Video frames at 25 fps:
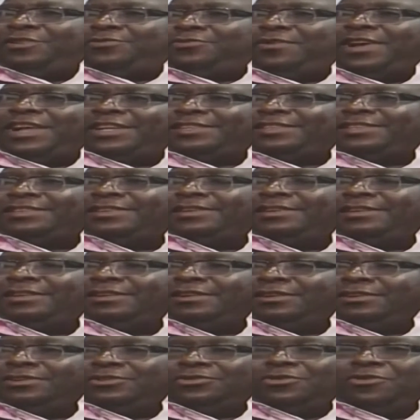to us.
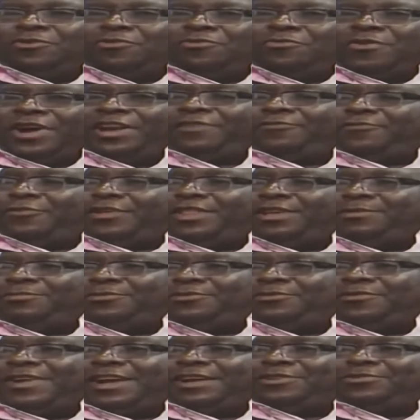So we'll wait for them
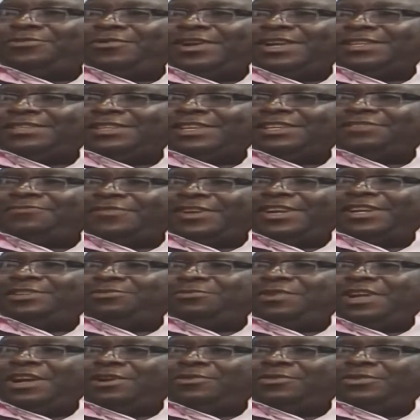to write to us. As far as
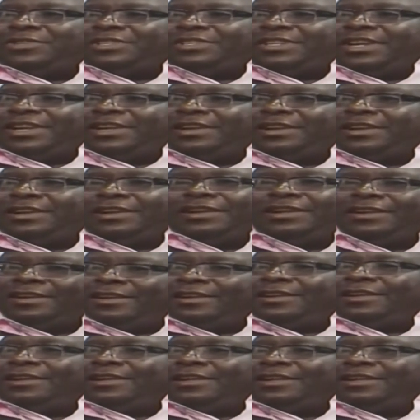we are concerned,
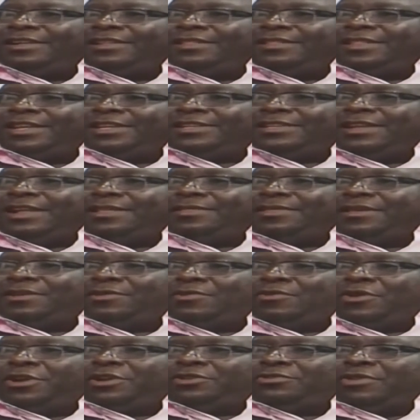there's nothing
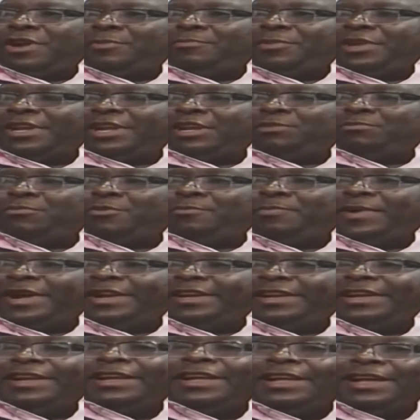going to happen at
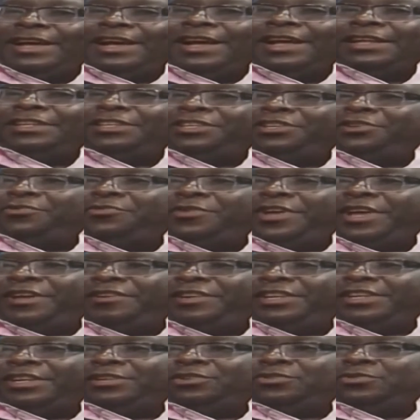Mopani until we are
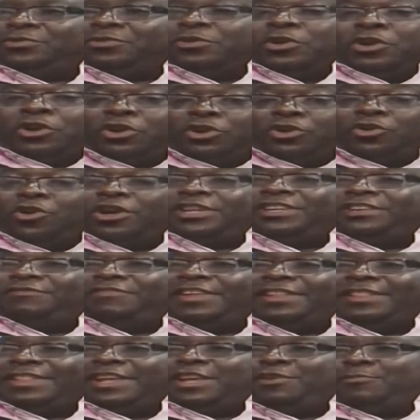written to. Not
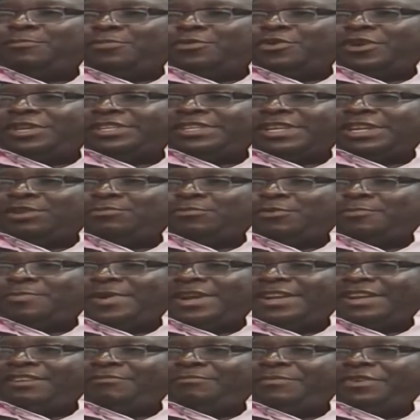even the employees at
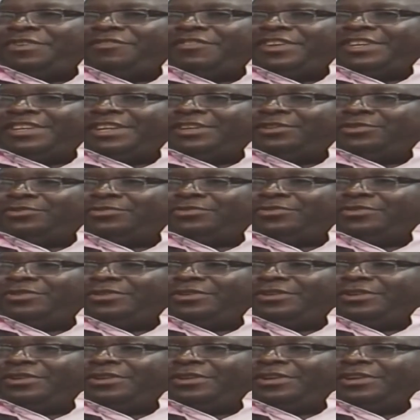Mopani have been written to.
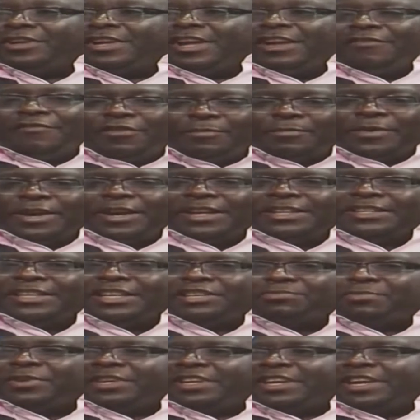Everybody has
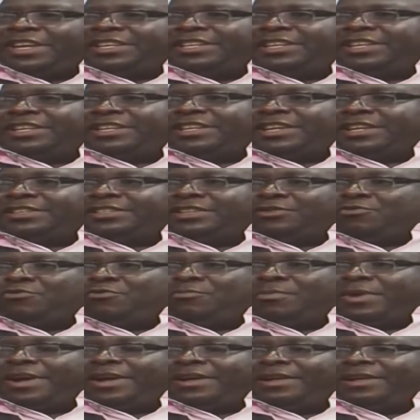just been getting it as a rumor.